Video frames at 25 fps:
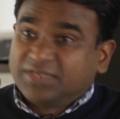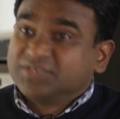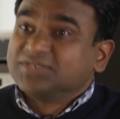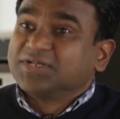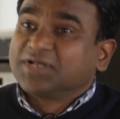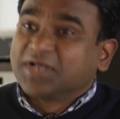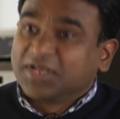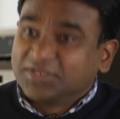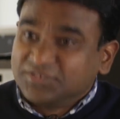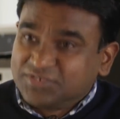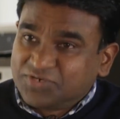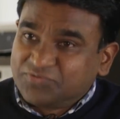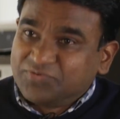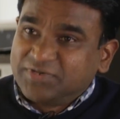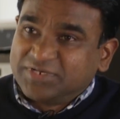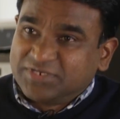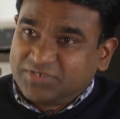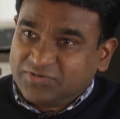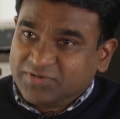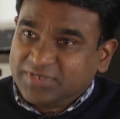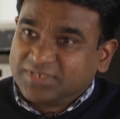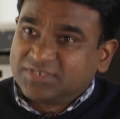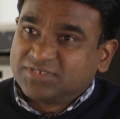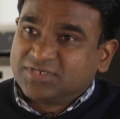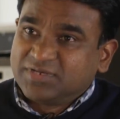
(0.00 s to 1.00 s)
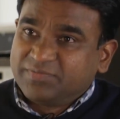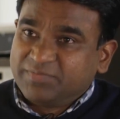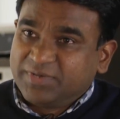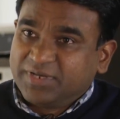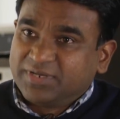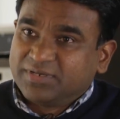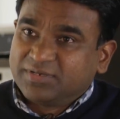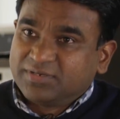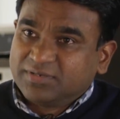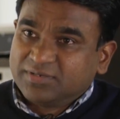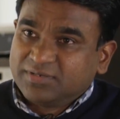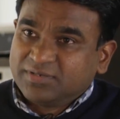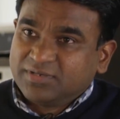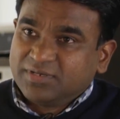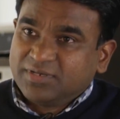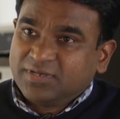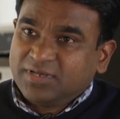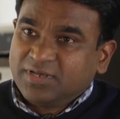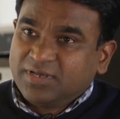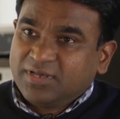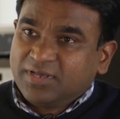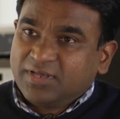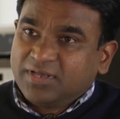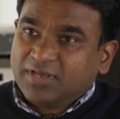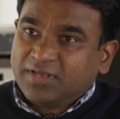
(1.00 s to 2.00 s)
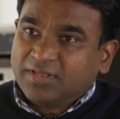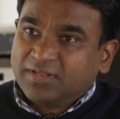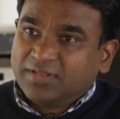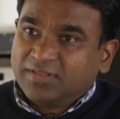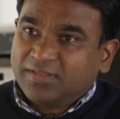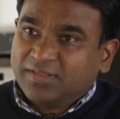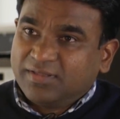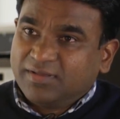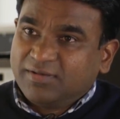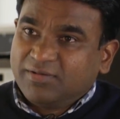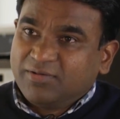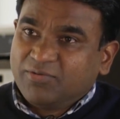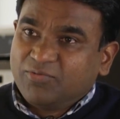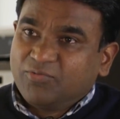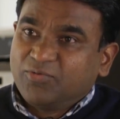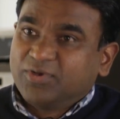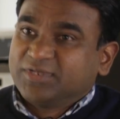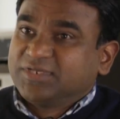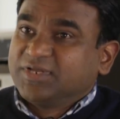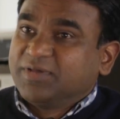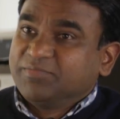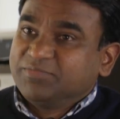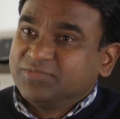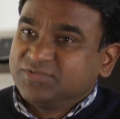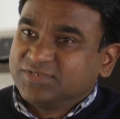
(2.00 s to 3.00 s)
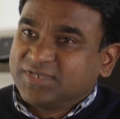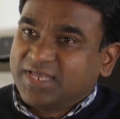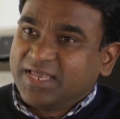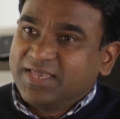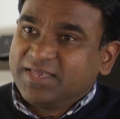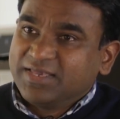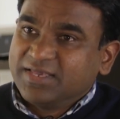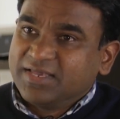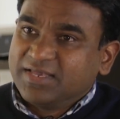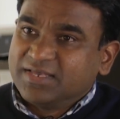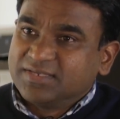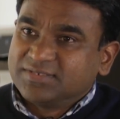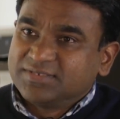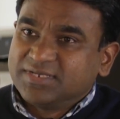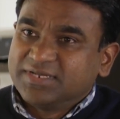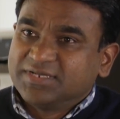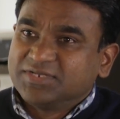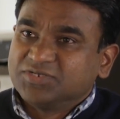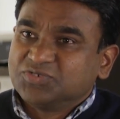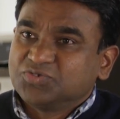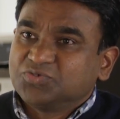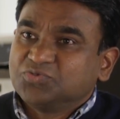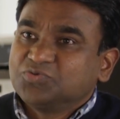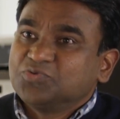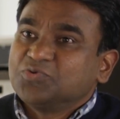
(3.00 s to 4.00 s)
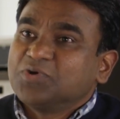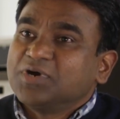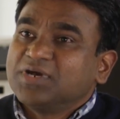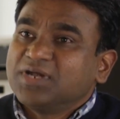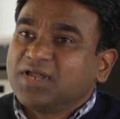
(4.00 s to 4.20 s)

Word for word: That's a conservative estimate. What I'm saying is it is